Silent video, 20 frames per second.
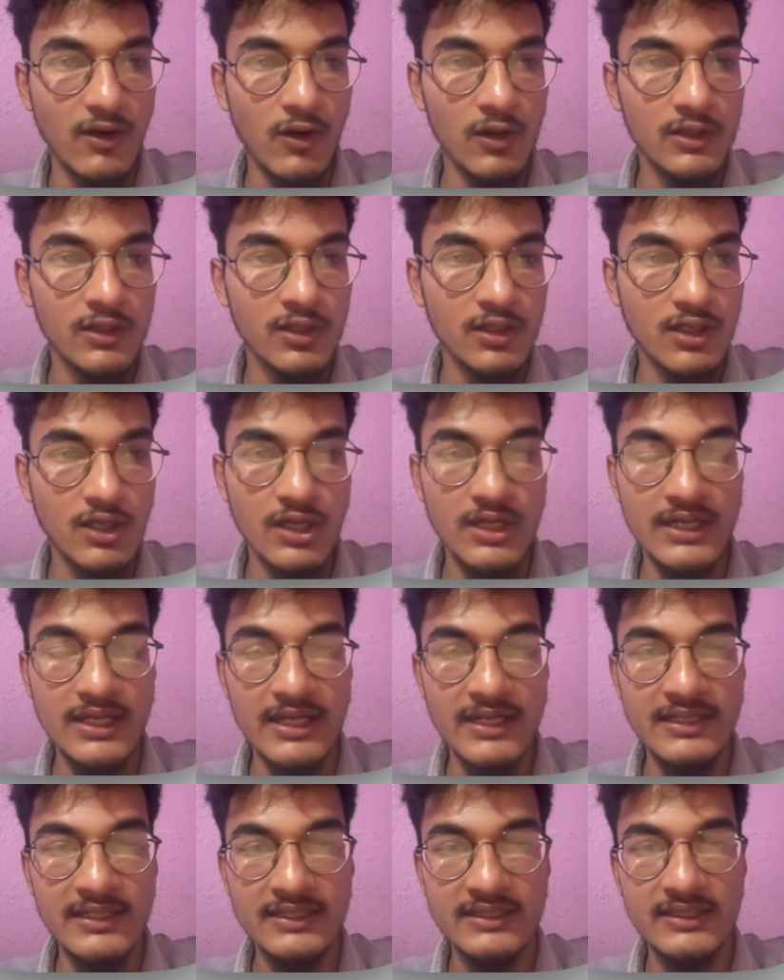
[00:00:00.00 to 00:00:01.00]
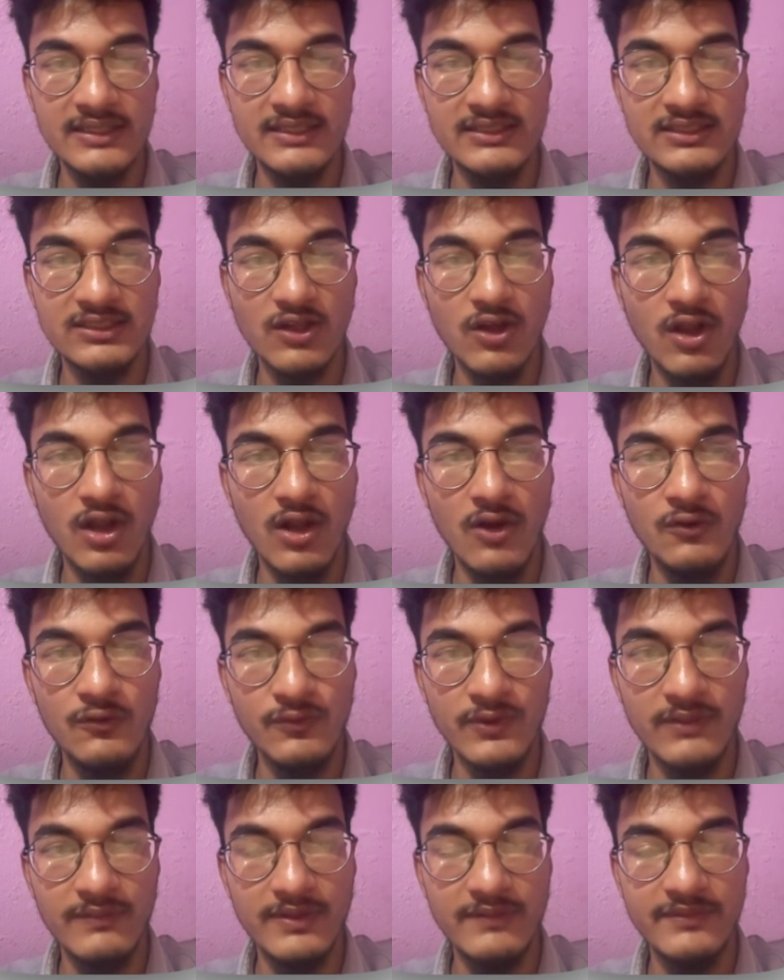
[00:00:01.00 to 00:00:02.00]
all the content in this callout
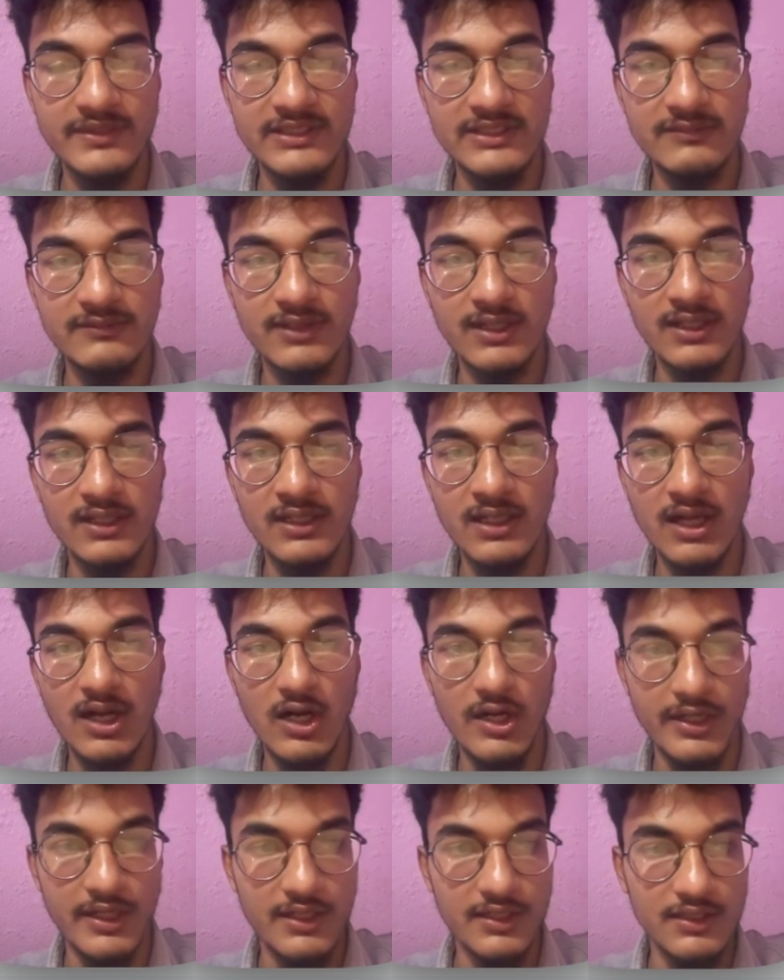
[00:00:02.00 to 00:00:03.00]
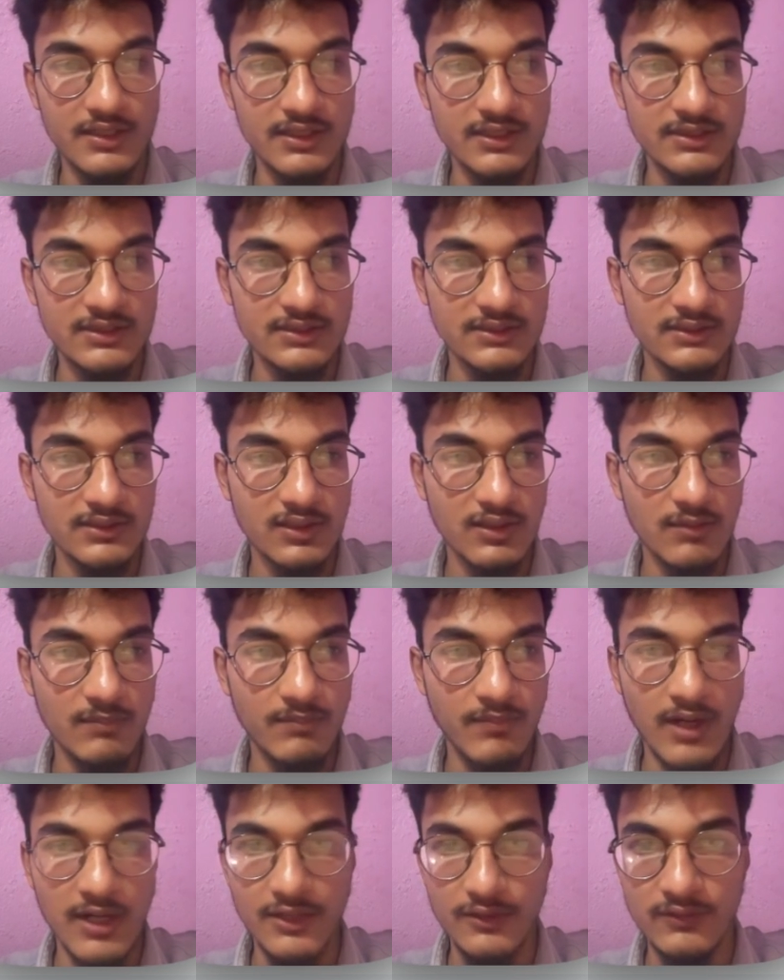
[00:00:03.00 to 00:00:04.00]
will be visible under this
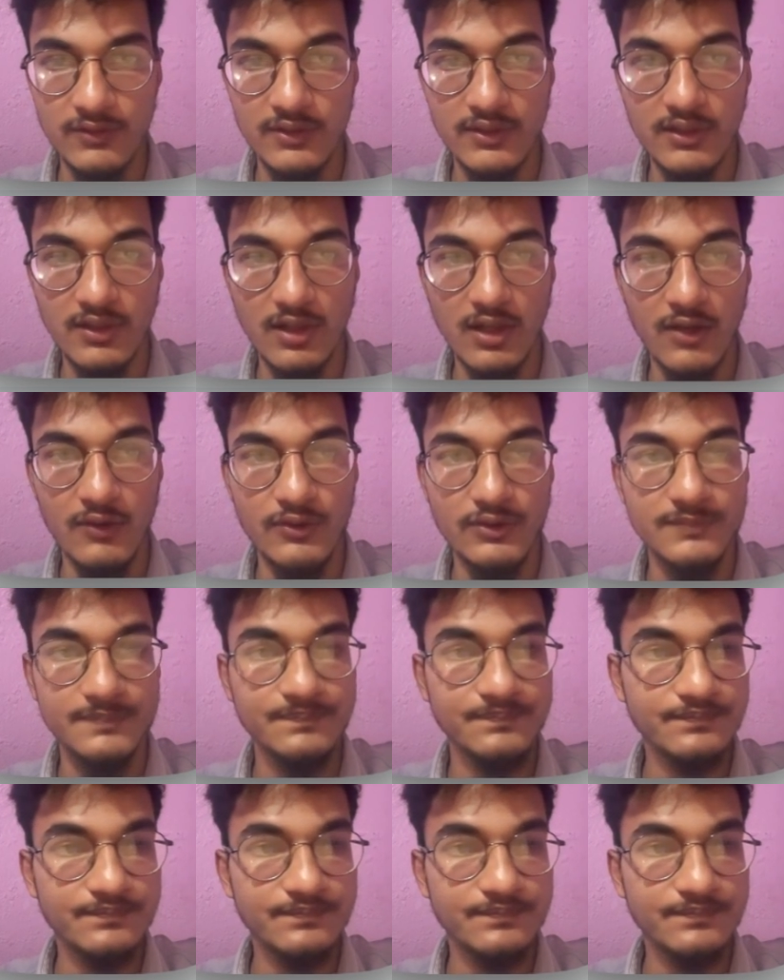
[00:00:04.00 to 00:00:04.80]
particular callout.